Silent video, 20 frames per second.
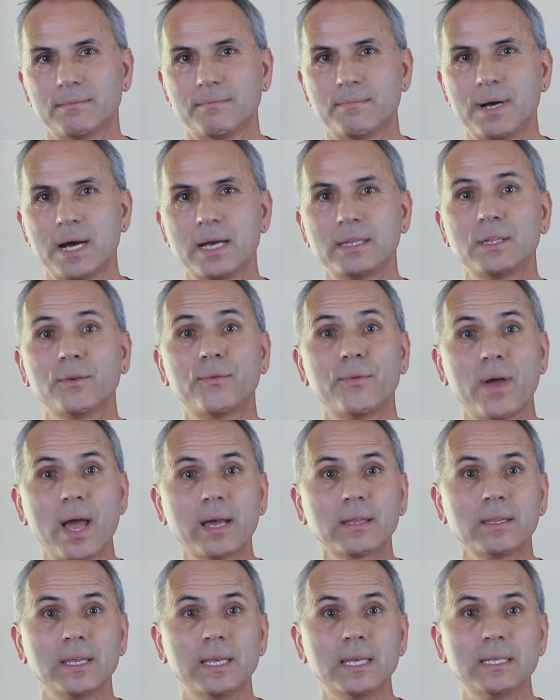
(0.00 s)
But the
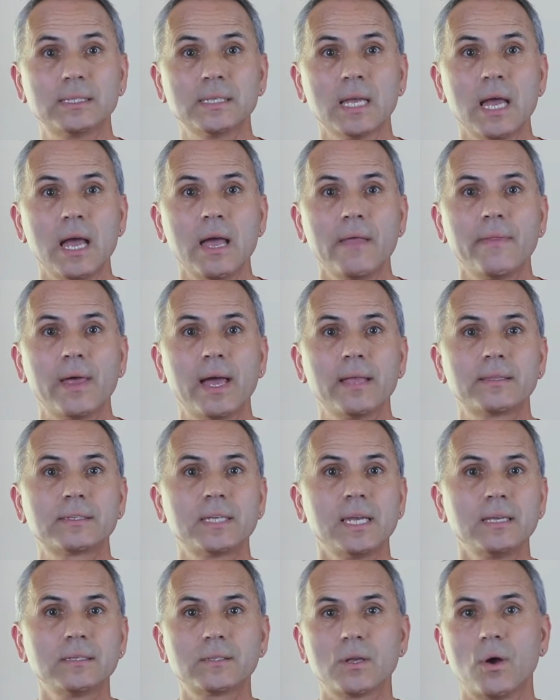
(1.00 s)
fact is that
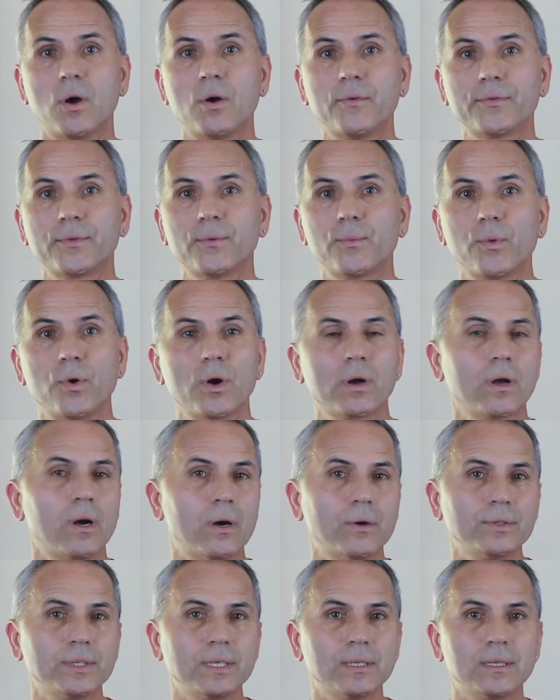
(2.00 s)
things often work
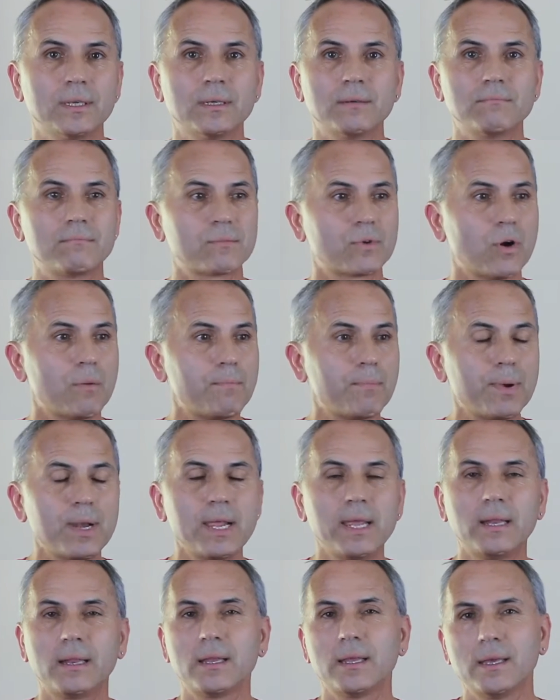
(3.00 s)
out in a
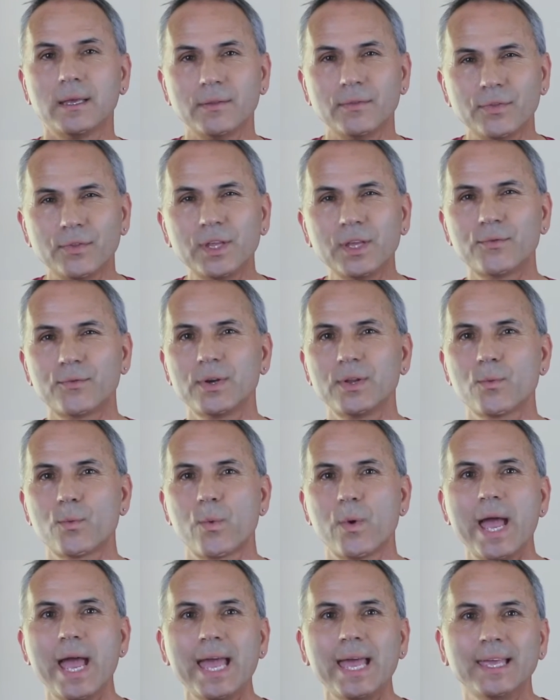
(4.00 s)
completely different
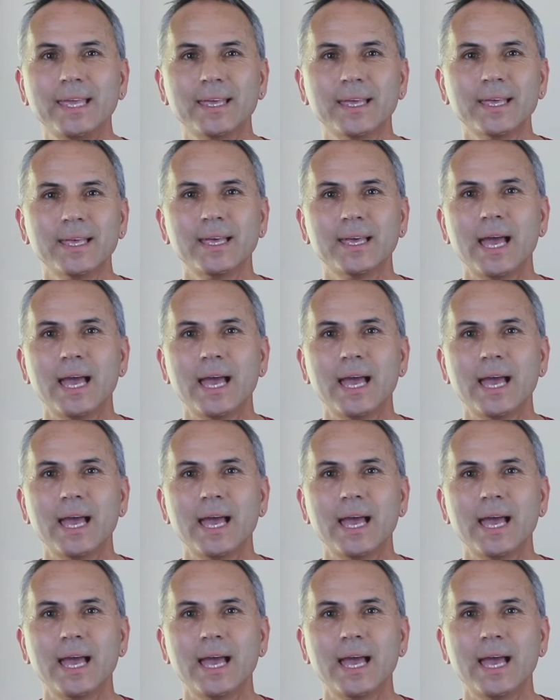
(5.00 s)
way,